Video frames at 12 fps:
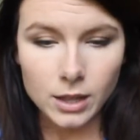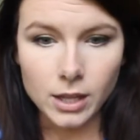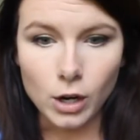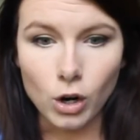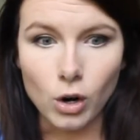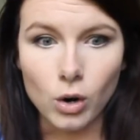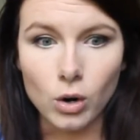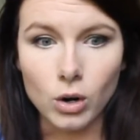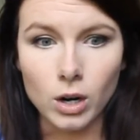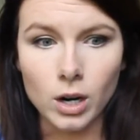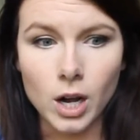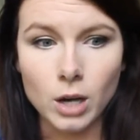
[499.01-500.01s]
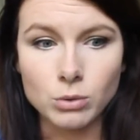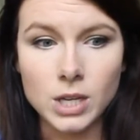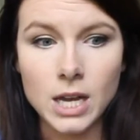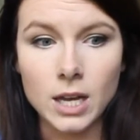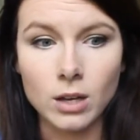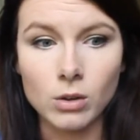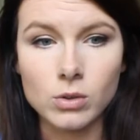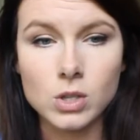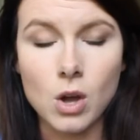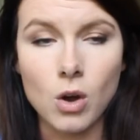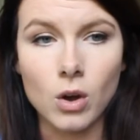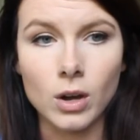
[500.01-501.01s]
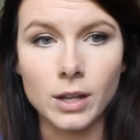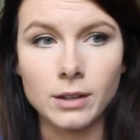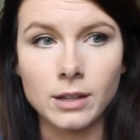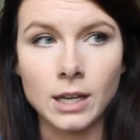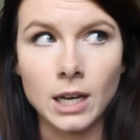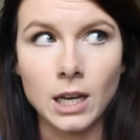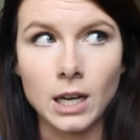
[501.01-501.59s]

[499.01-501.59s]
There are hotels on